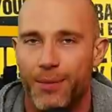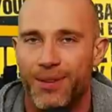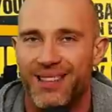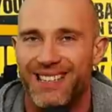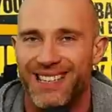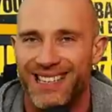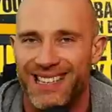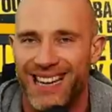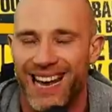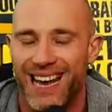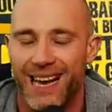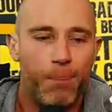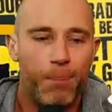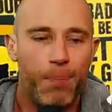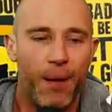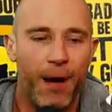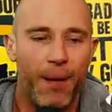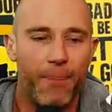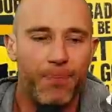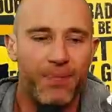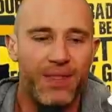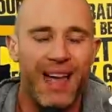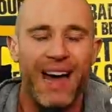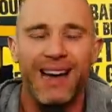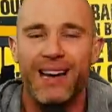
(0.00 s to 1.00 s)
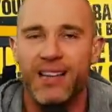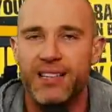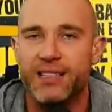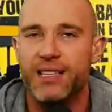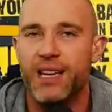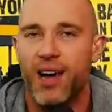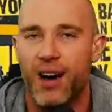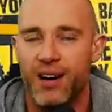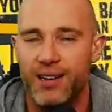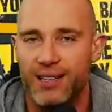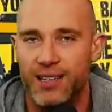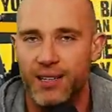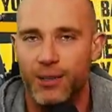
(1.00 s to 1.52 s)
in the day, but that is the
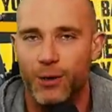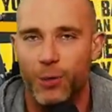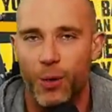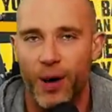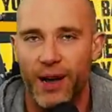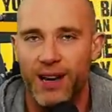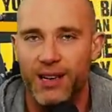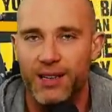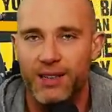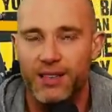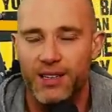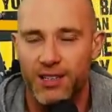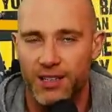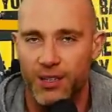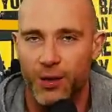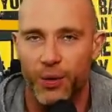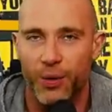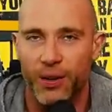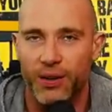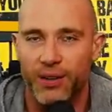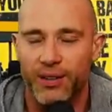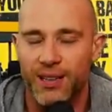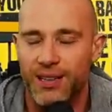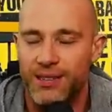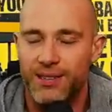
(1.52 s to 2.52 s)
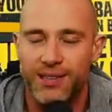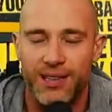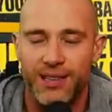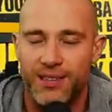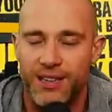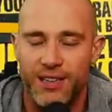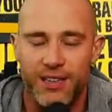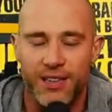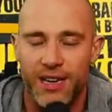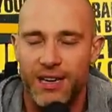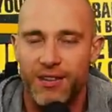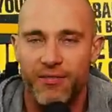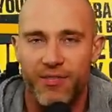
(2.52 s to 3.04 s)
ideal way to do it. It's, it,
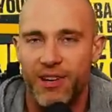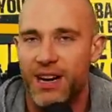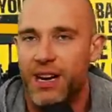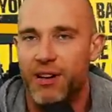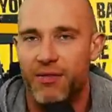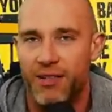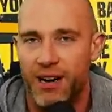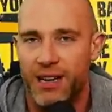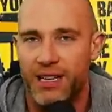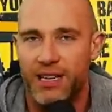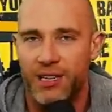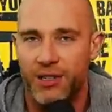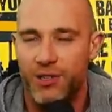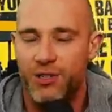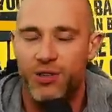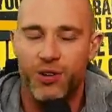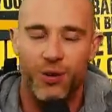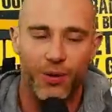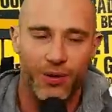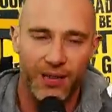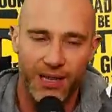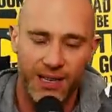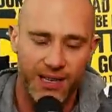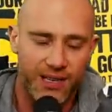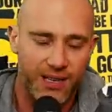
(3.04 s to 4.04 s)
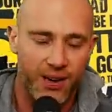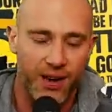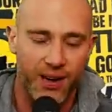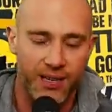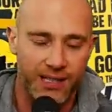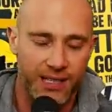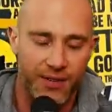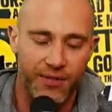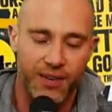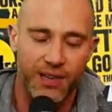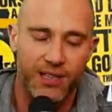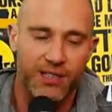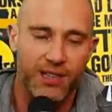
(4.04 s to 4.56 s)
it really, really is true. And there's
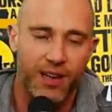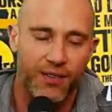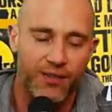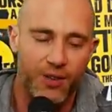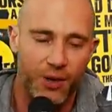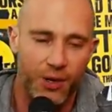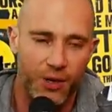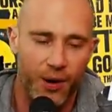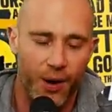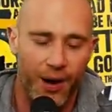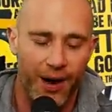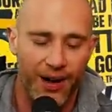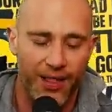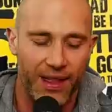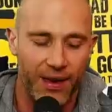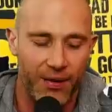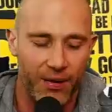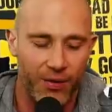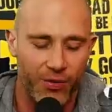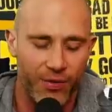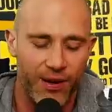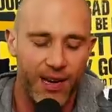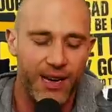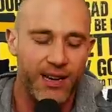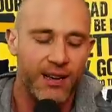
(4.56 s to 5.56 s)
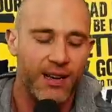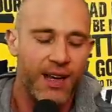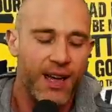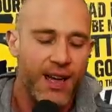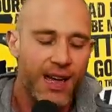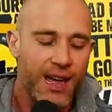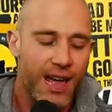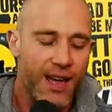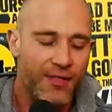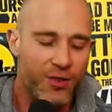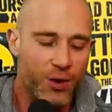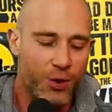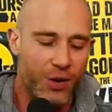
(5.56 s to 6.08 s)
scientific stuff you can go out there and read.
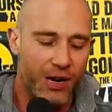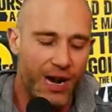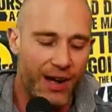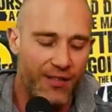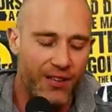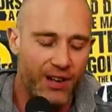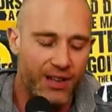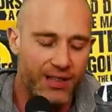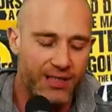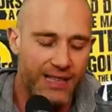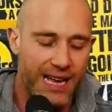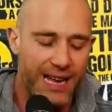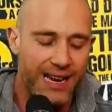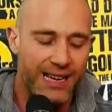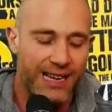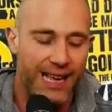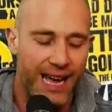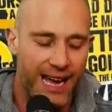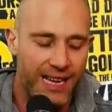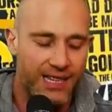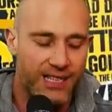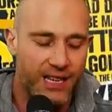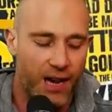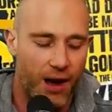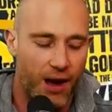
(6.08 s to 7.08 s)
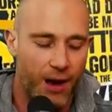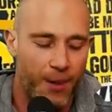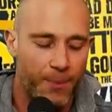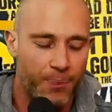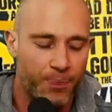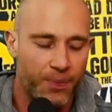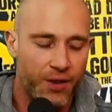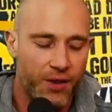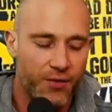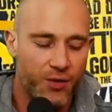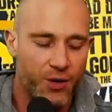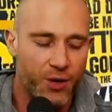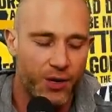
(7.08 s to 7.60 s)
If you can have a dedicated time
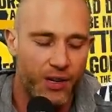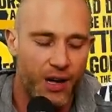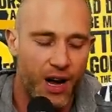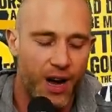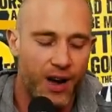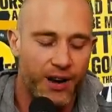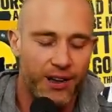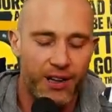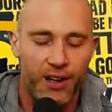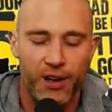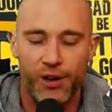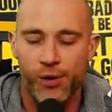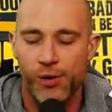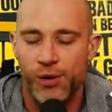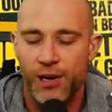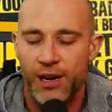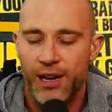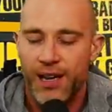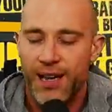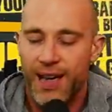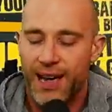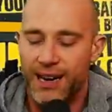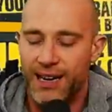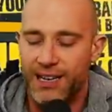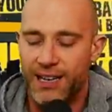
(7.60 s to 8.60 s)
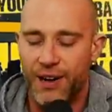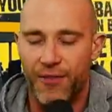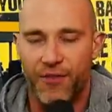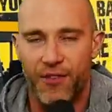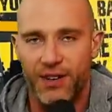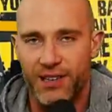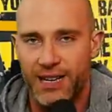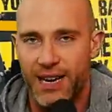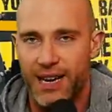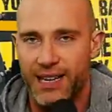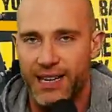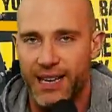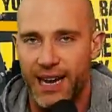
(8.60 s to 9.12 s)
for your cardio and a different
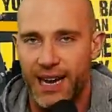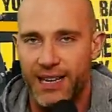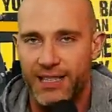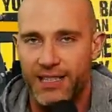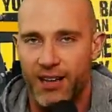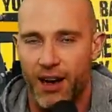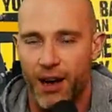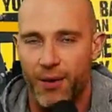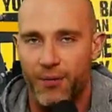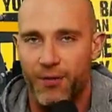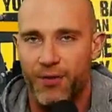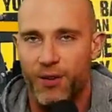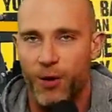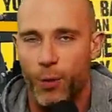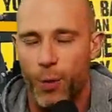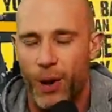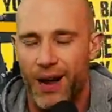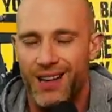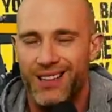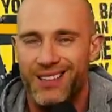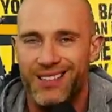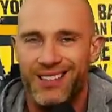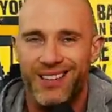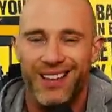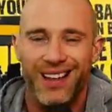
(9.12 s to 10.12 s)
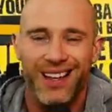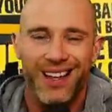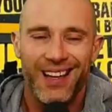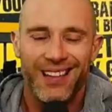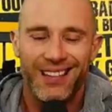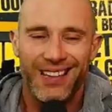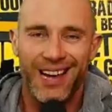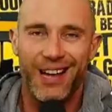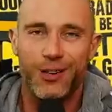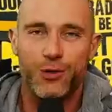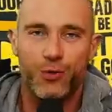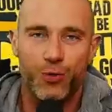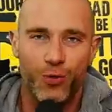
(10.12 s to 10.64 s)
dedicated time for your weights,
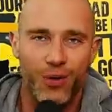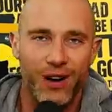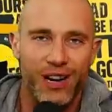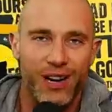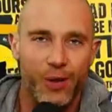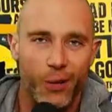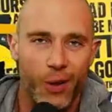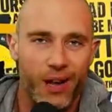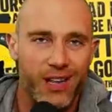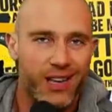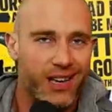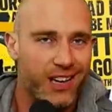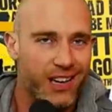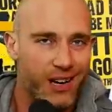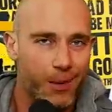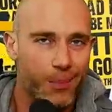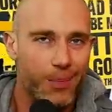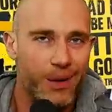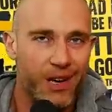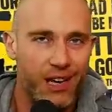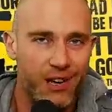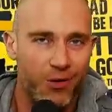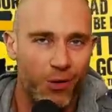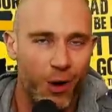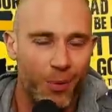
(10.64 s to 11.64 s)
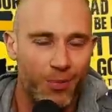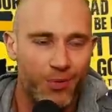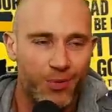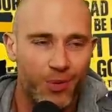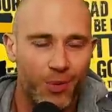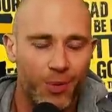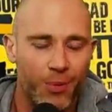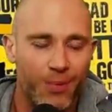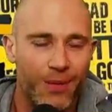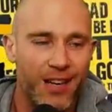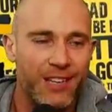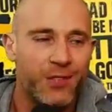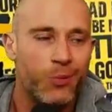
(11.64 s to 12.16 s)
that's really where you're going to be at your
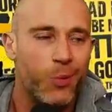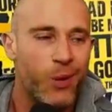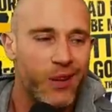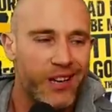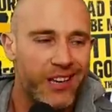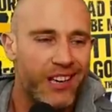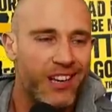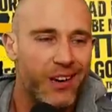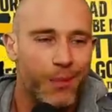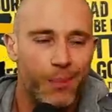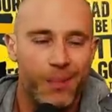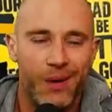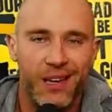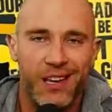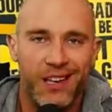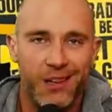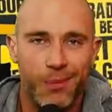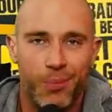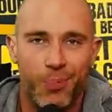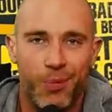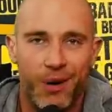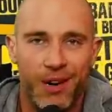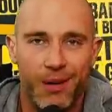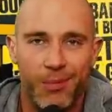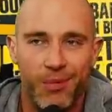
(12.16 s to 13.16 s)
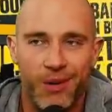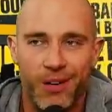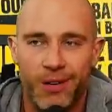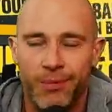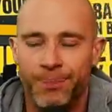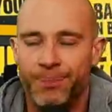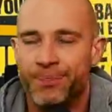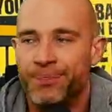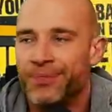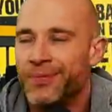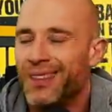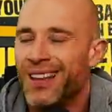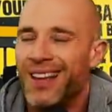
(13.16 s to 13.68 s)
optimum. That's where you're going to be at your
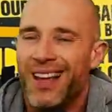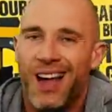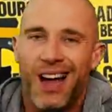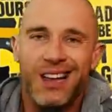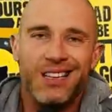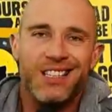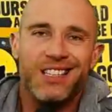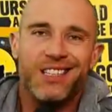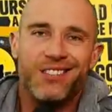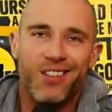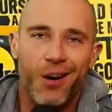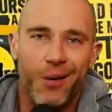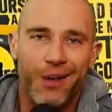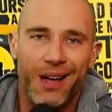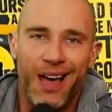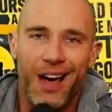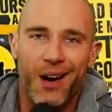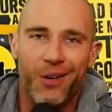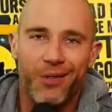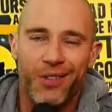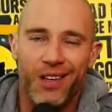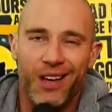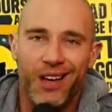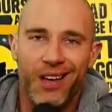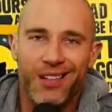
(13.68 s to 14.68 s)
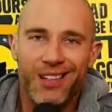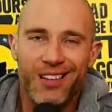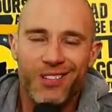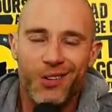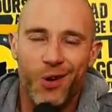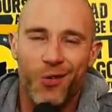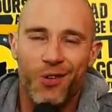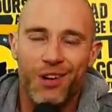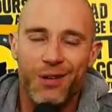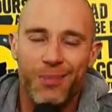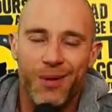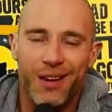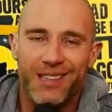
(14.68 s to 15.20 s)
premium. I'm just throwing it out there. There's not
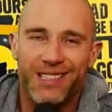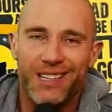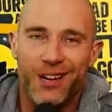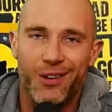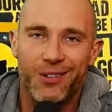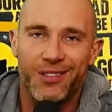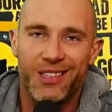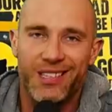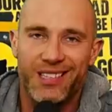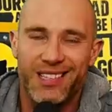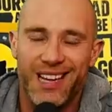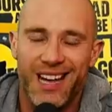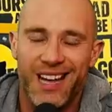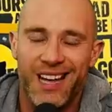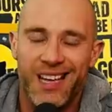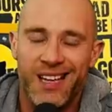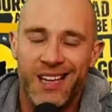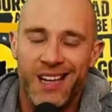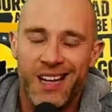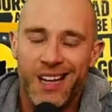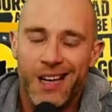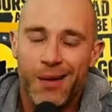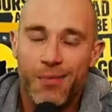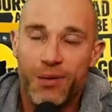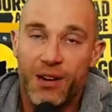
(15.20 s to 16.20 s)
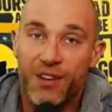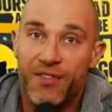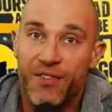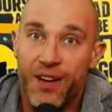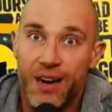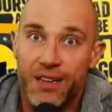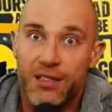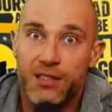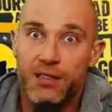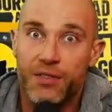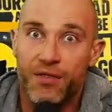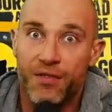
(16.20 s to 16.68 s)
really much else to say, but a fact is a